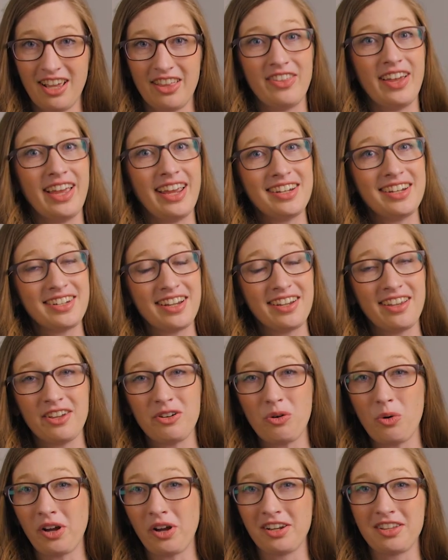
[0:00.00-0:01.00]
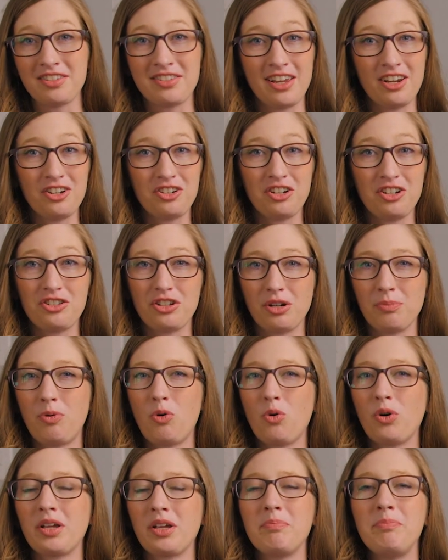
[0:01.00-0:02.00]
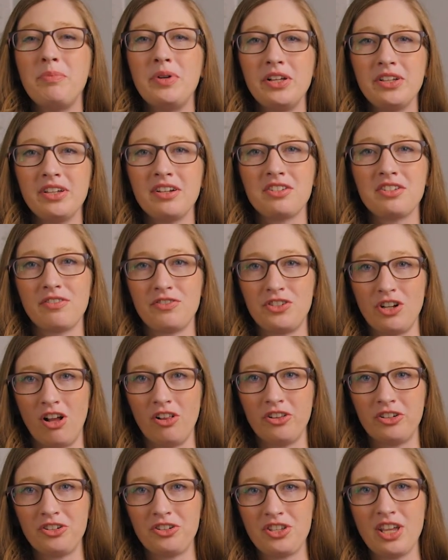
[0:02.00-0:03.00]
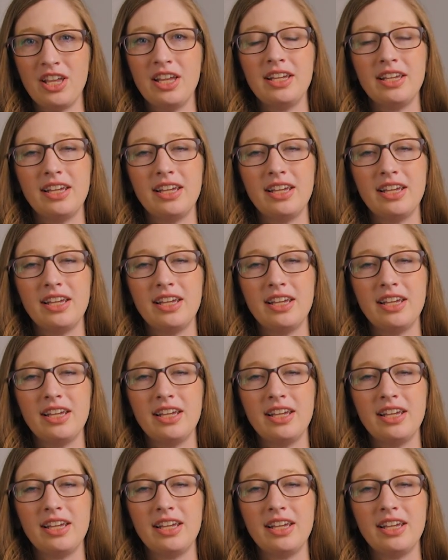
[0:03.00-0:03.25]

The anti gun organizations are pouring millions of dollars